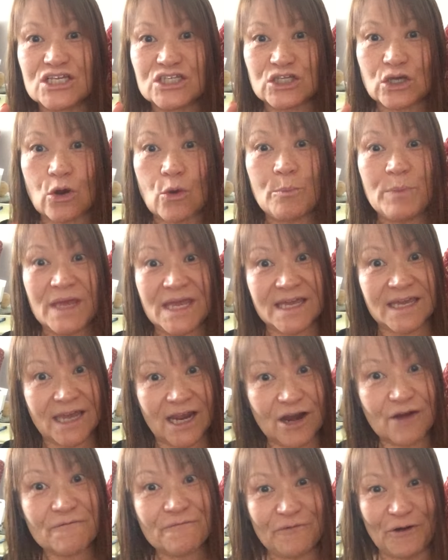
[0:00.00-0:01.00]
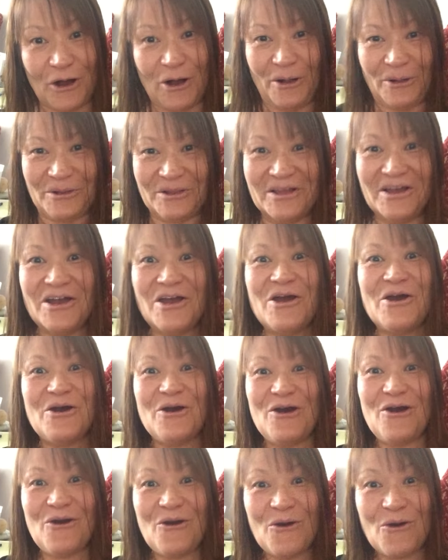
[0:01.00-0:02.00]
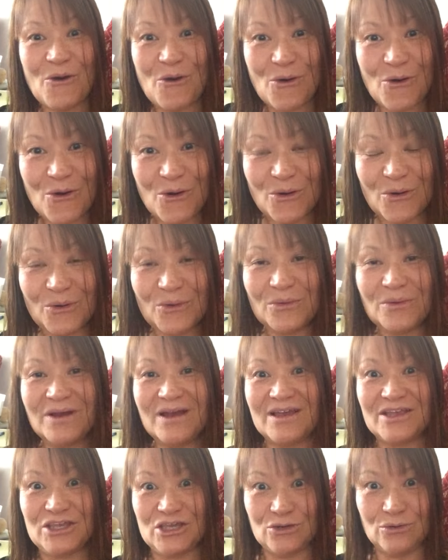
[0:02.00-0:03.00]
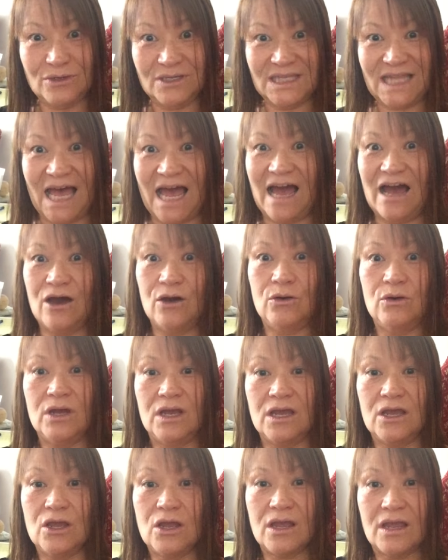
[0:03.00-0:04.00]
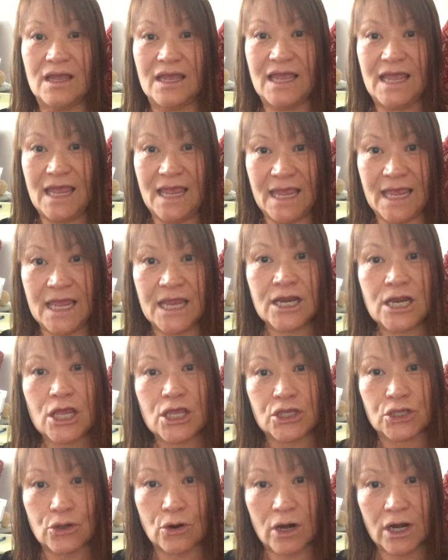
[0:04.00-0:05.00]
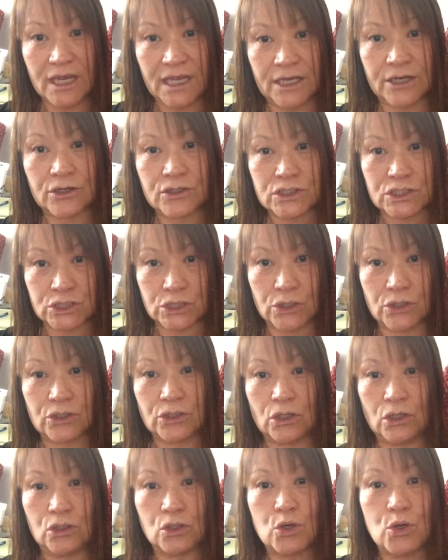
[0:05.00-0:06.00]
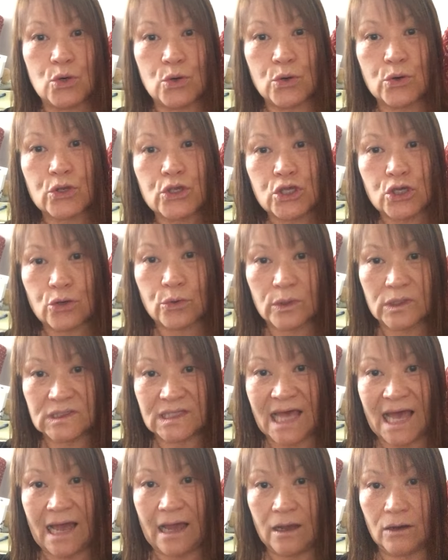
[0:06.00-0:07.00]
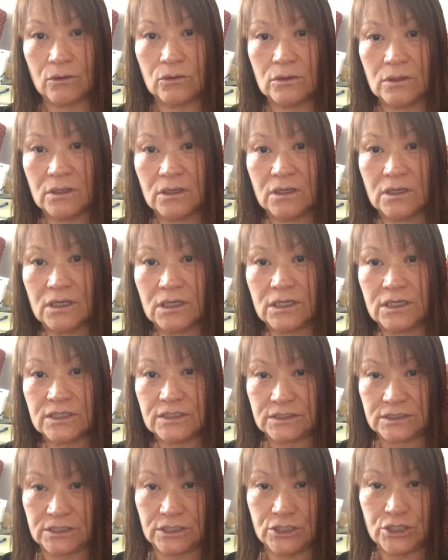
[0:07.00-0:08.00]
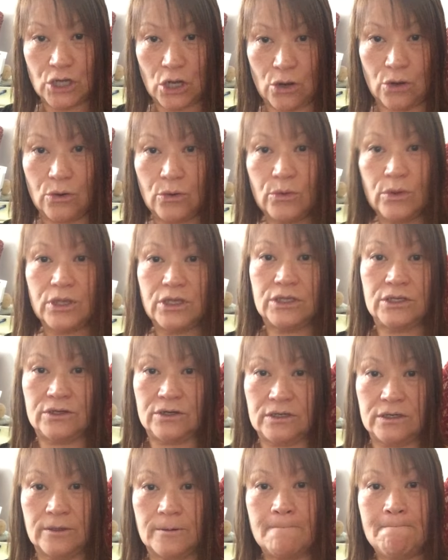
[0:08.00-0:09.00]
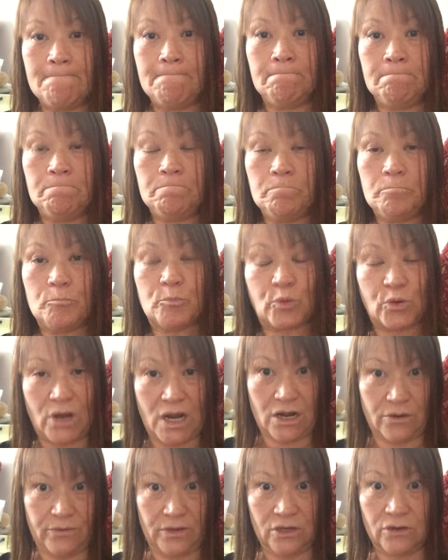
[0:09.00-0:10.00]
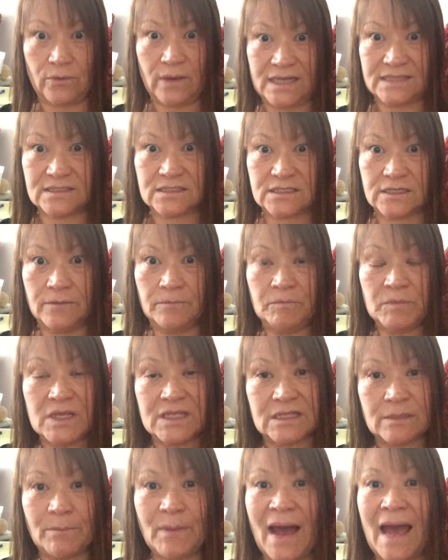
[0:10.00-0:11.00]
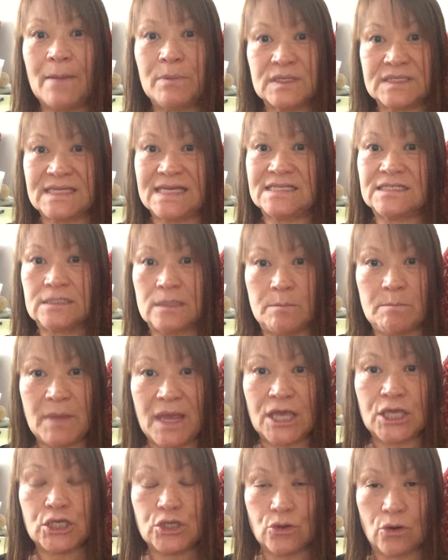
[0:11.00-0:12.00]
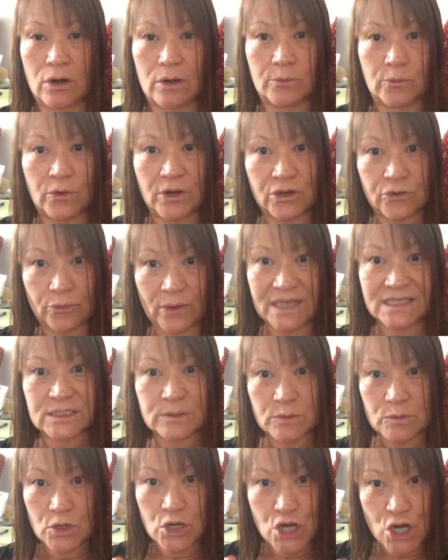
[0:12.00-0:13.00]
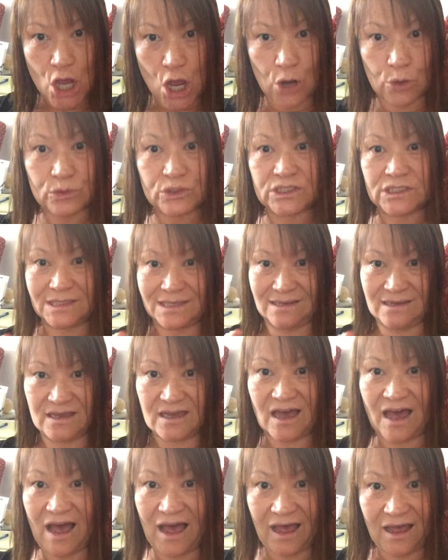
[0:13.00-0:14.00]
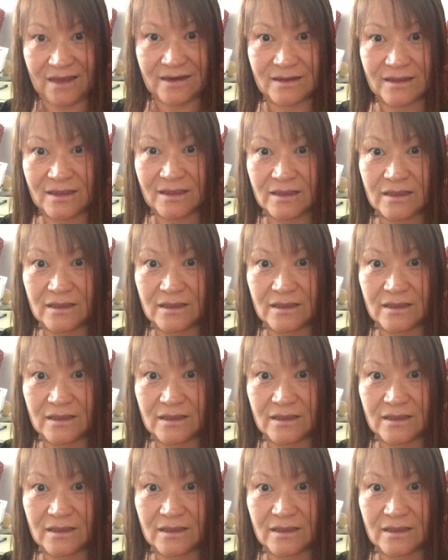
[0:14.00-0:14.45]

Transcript: So be careful who you allow in your inner circle, who you allow to know your prayer request. The Bible says to make your request known to God,